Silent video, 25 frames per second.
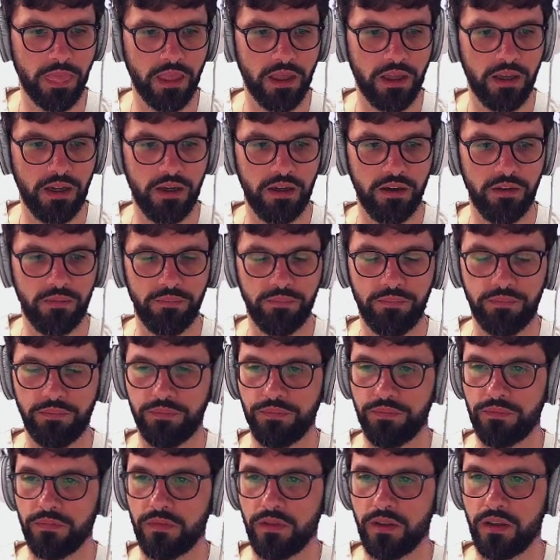
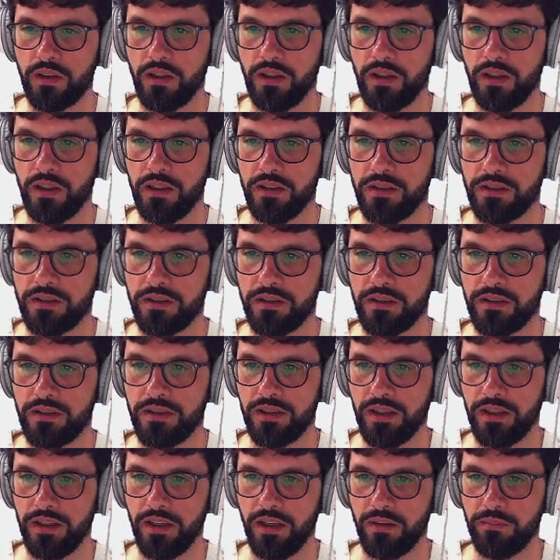is
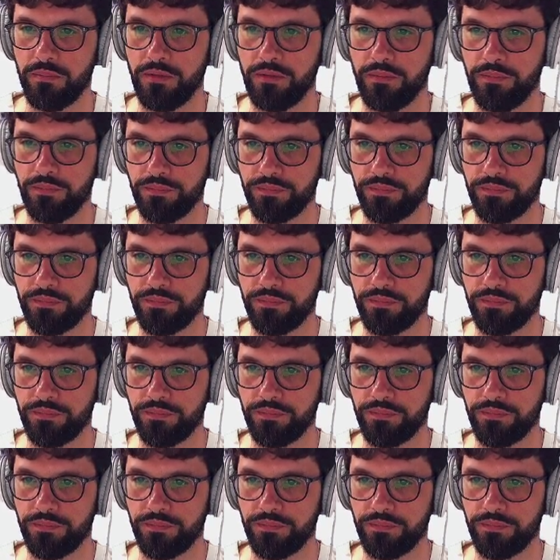set up.